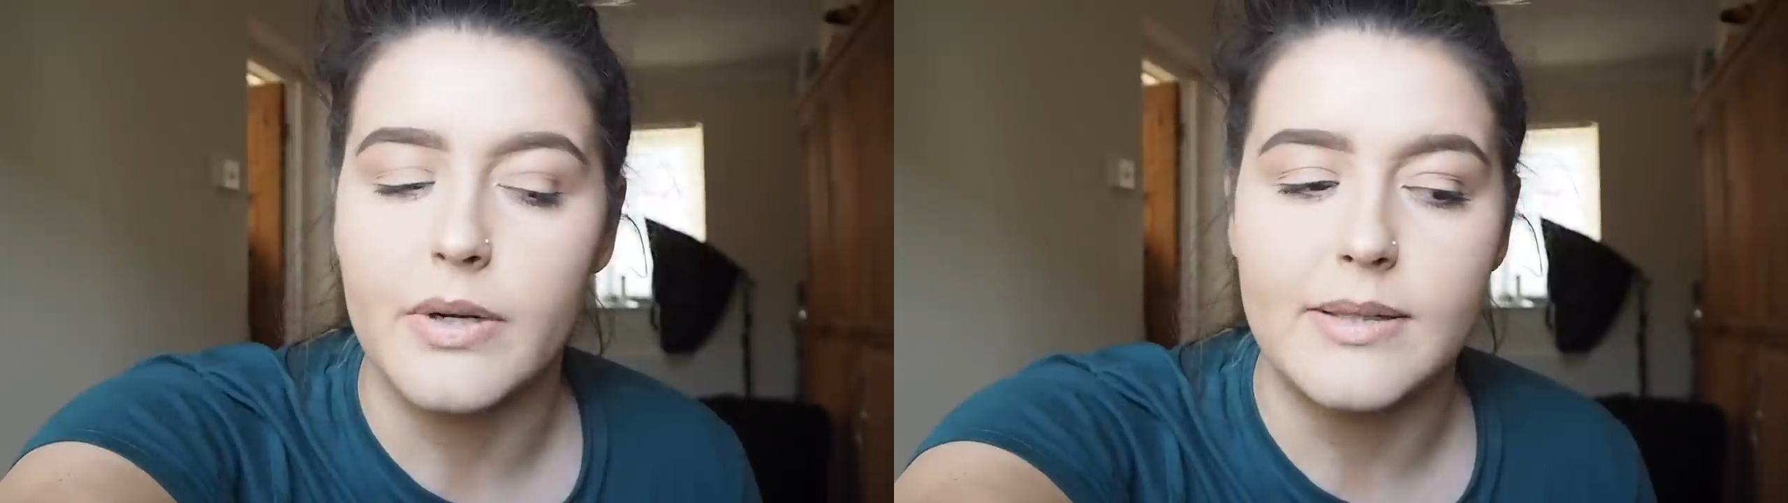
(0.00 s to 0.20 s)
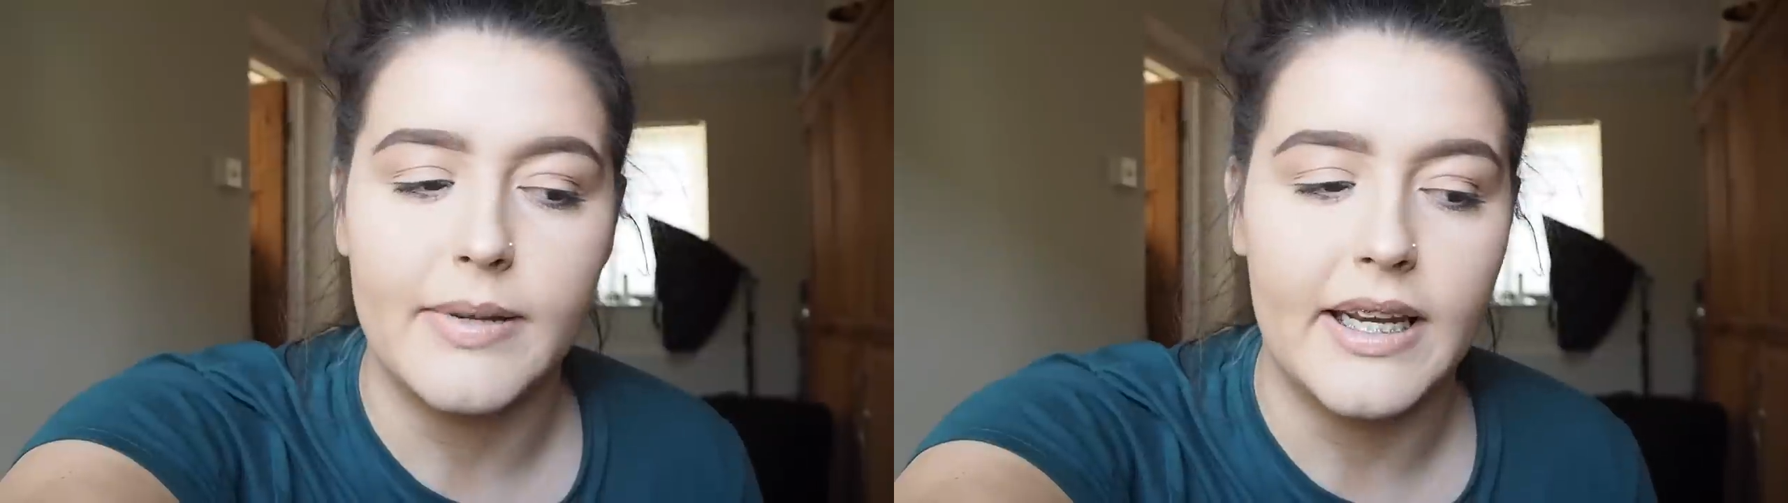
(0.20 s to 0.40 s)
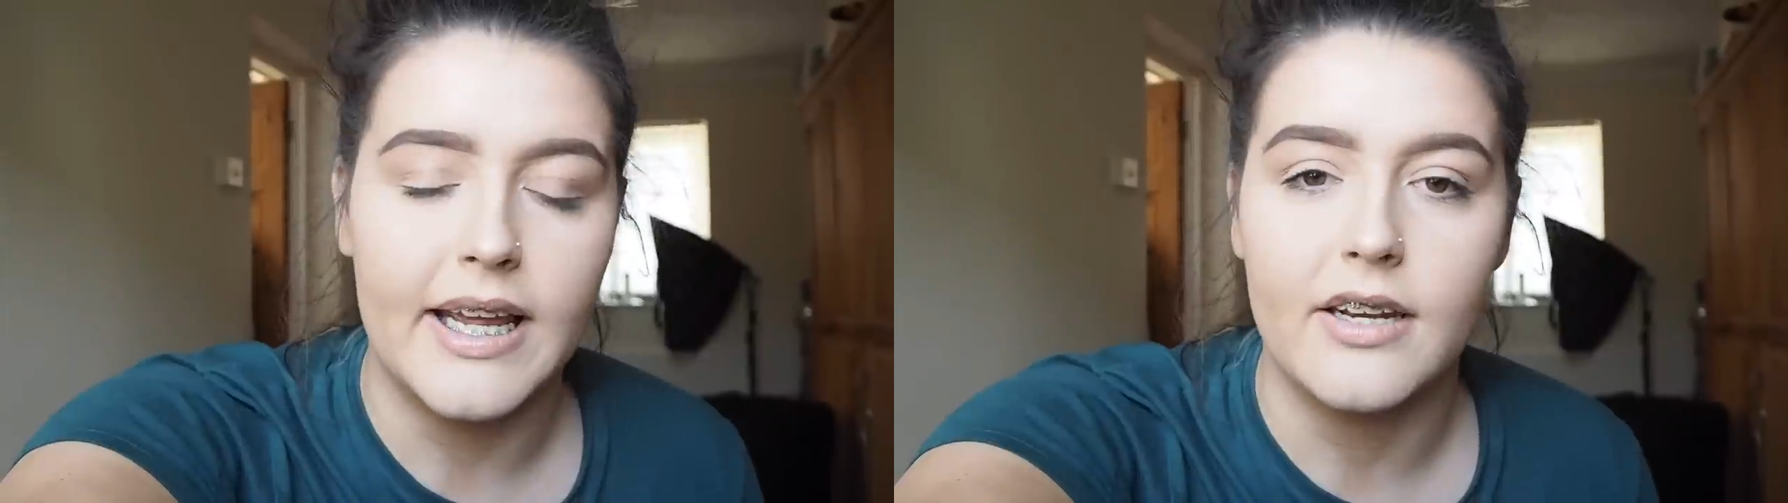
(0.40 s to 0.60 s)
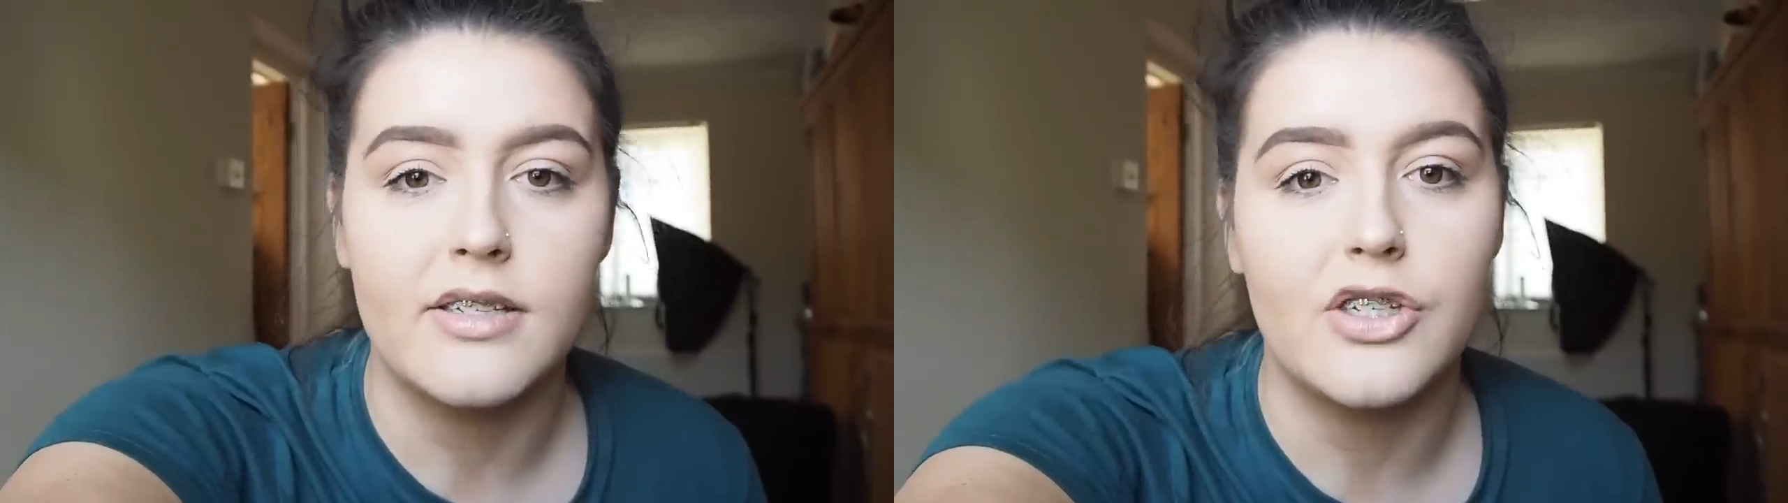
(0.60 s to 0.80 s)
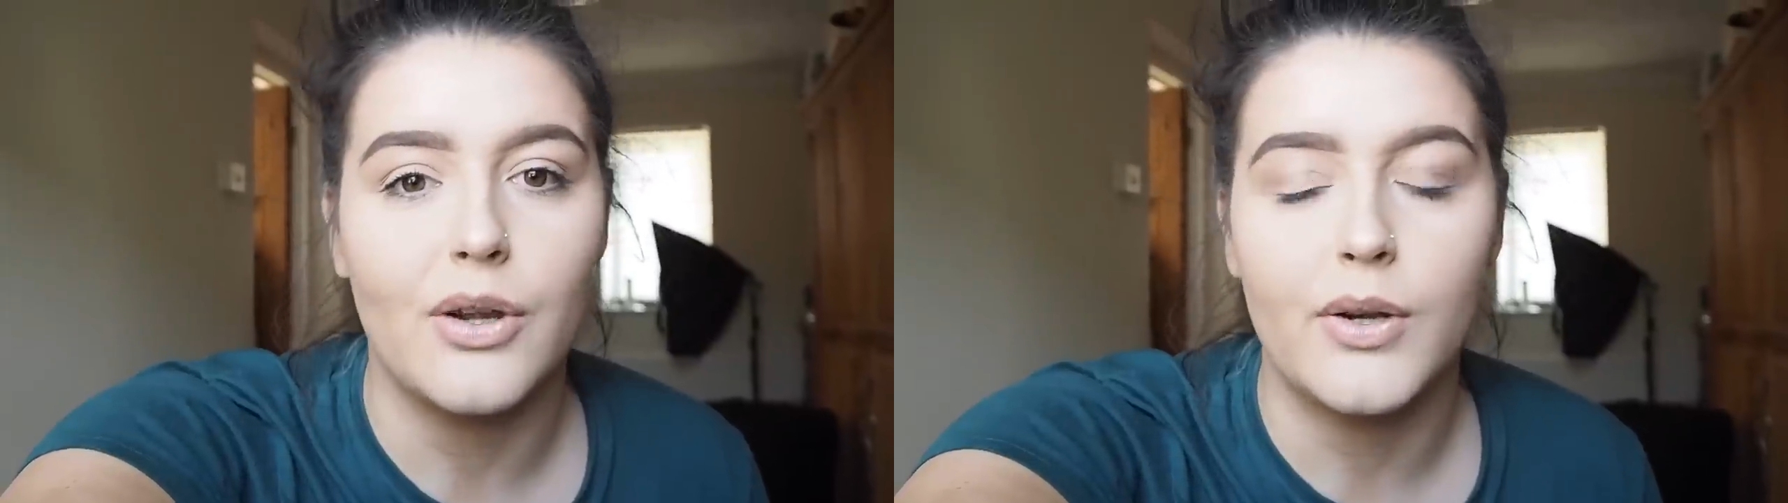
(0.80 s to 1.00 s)
because me and
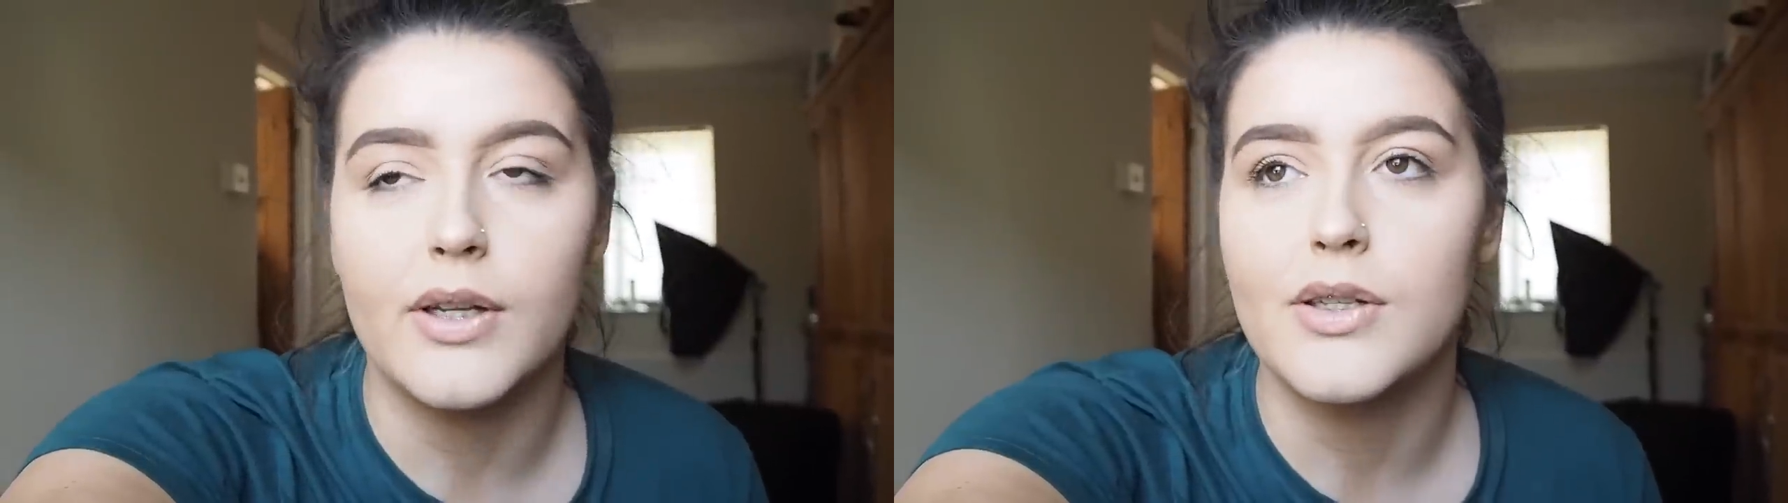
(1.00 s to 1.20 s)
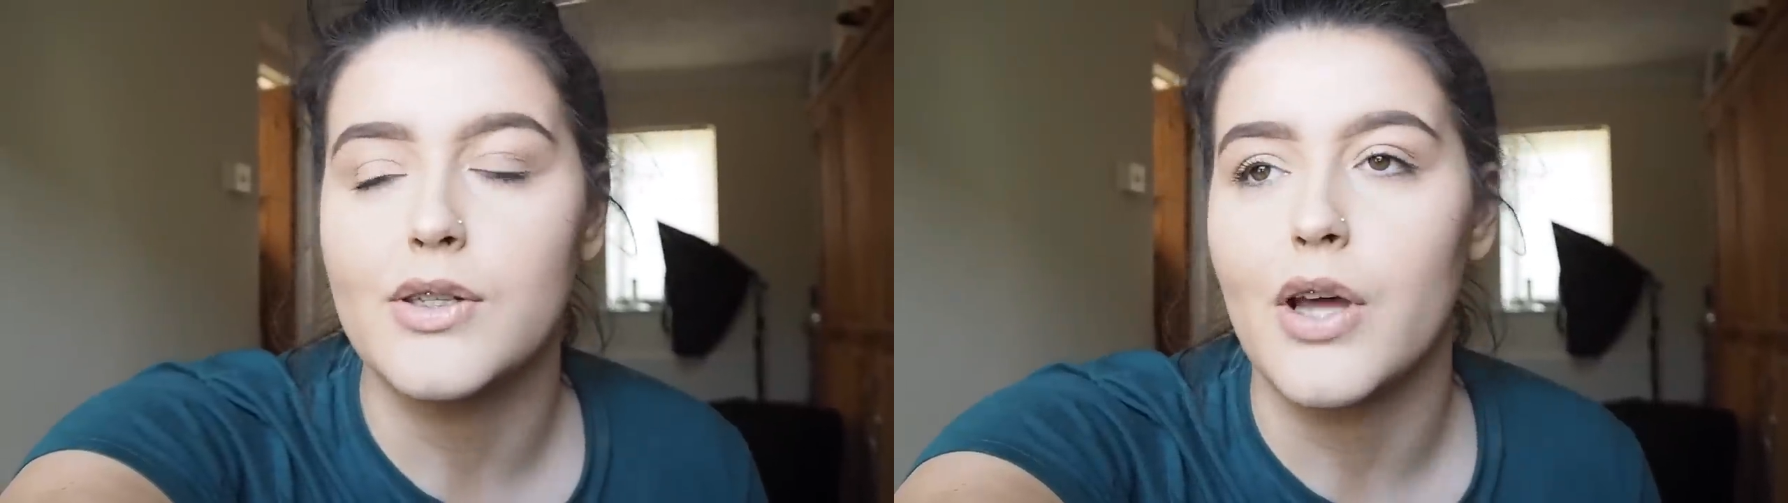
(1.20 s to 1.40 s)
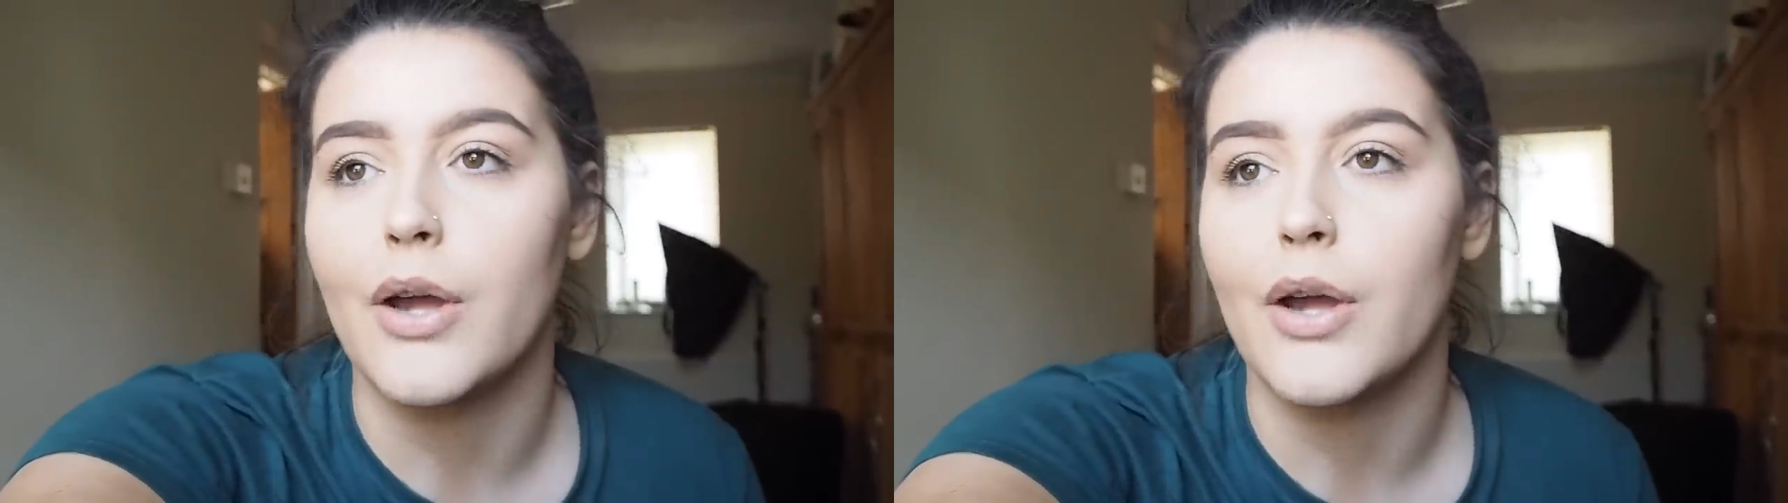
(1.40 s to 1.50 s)
Aiden are students.